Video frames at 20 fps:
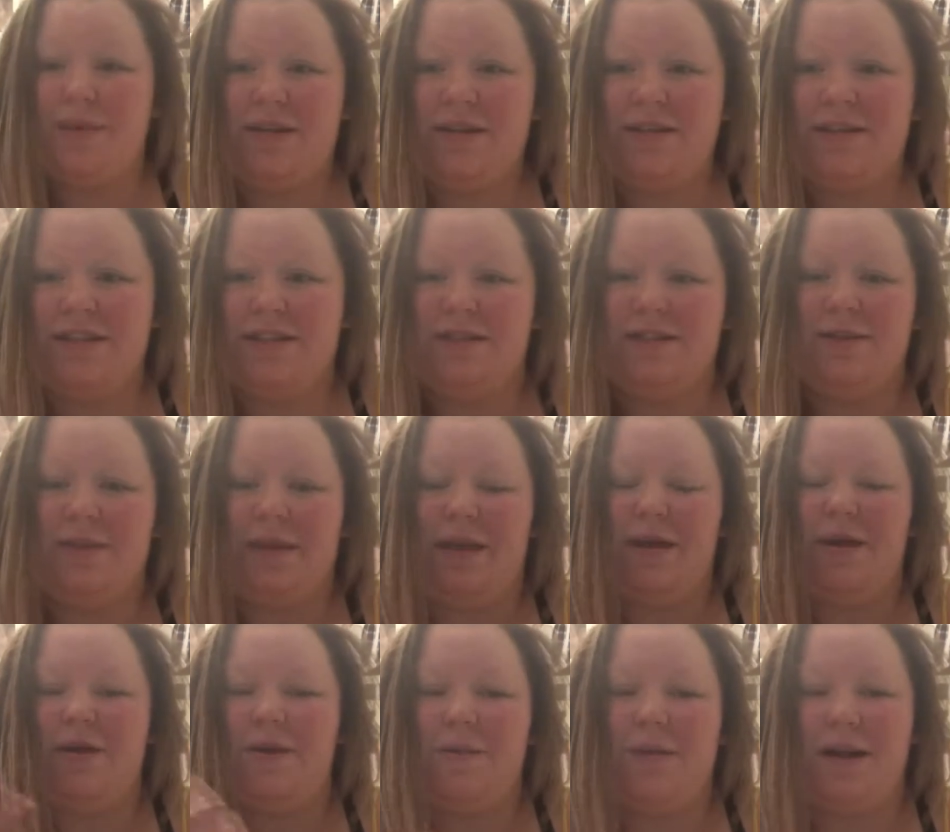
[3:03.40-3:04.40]
meals and just be
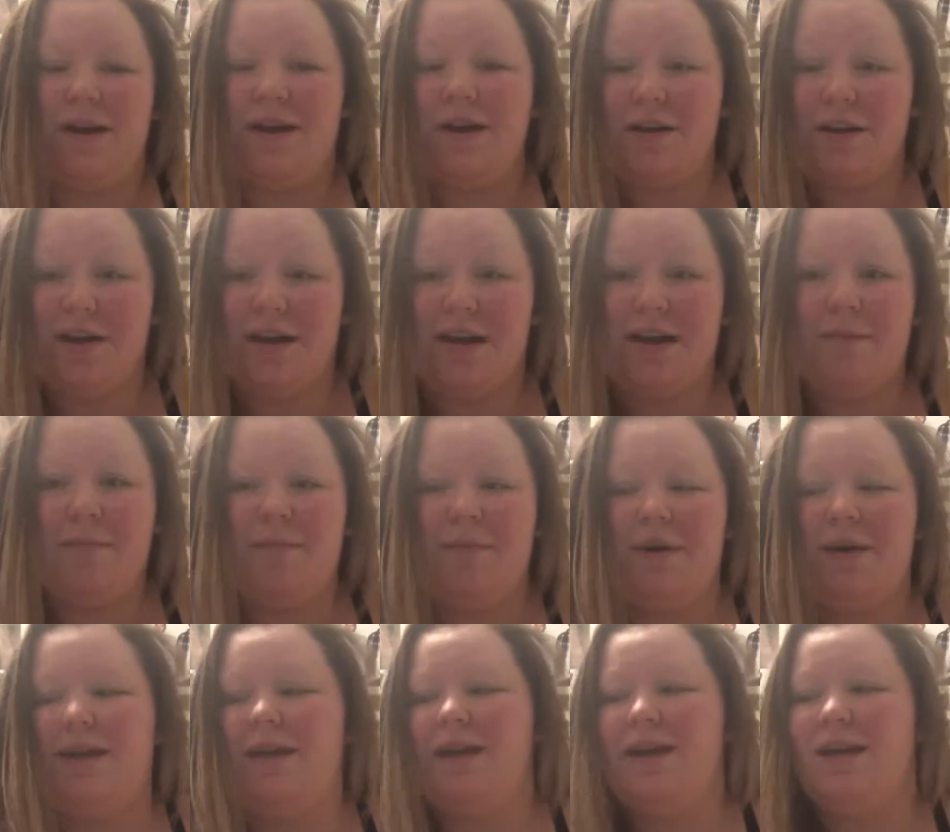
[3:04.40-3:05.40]
like, oh, I'm not hungry,
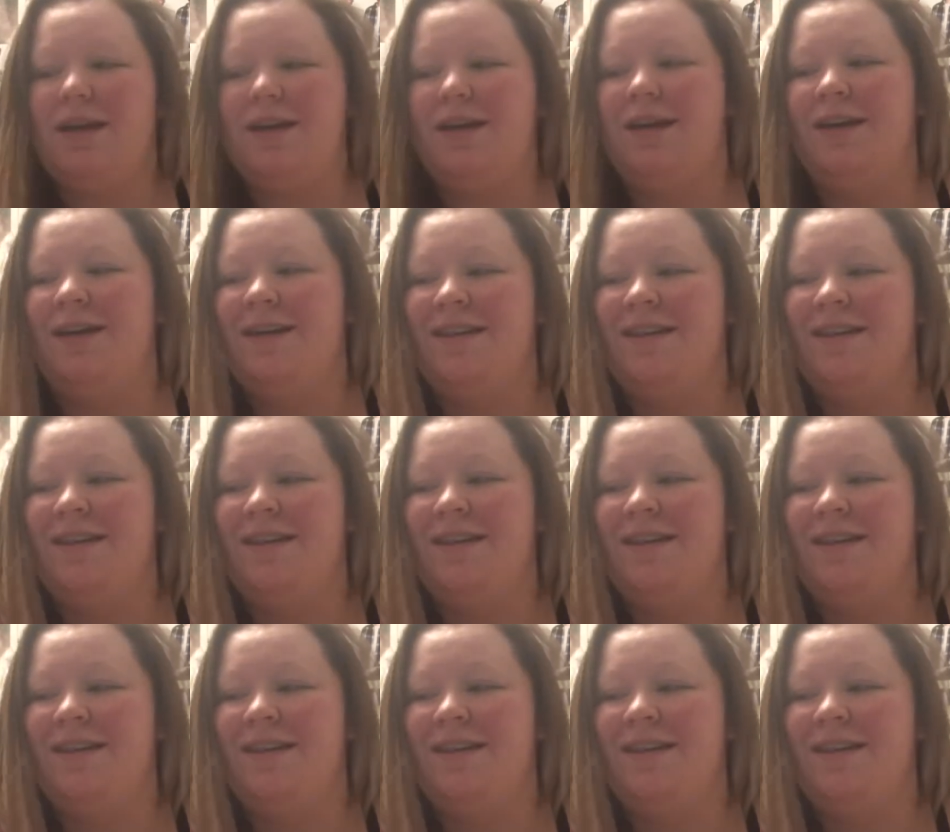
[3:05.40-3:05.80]
but like